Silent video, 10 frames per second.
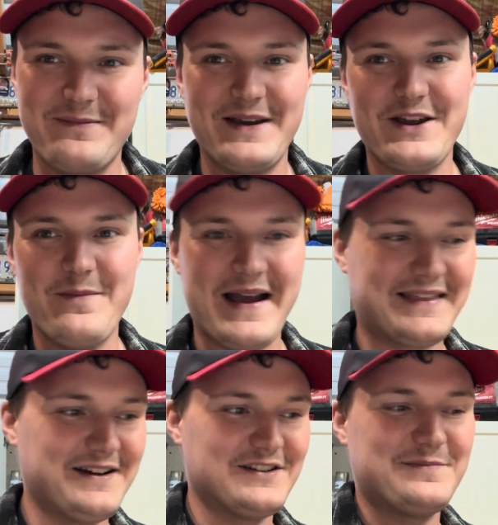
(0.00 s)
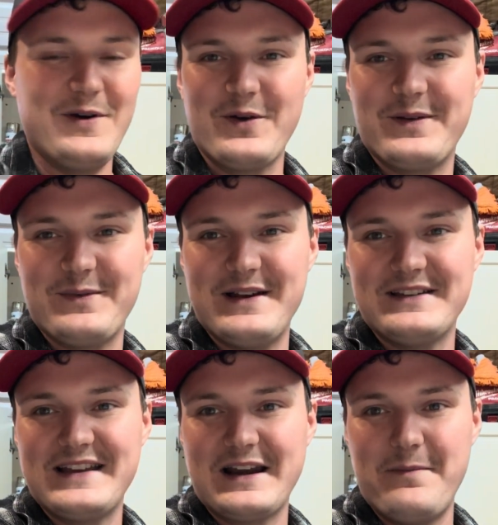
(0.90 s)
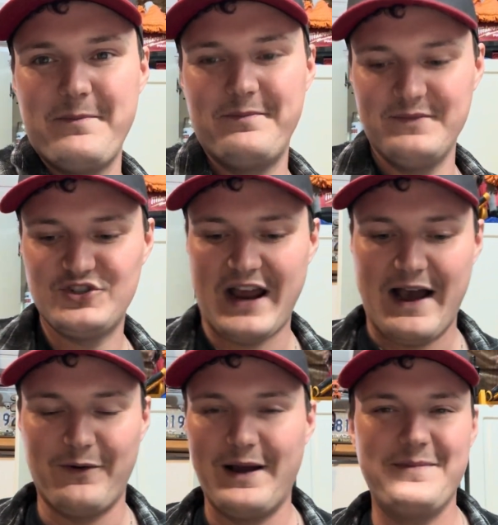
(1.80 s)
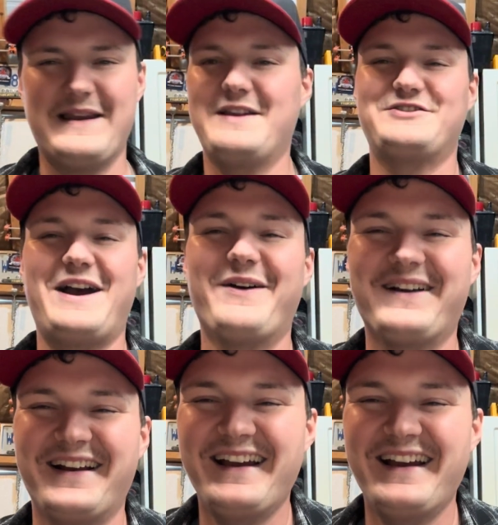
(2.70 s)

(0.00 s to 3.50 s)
He'd go back there and smoke while he's taking a shower. I mean, a shower,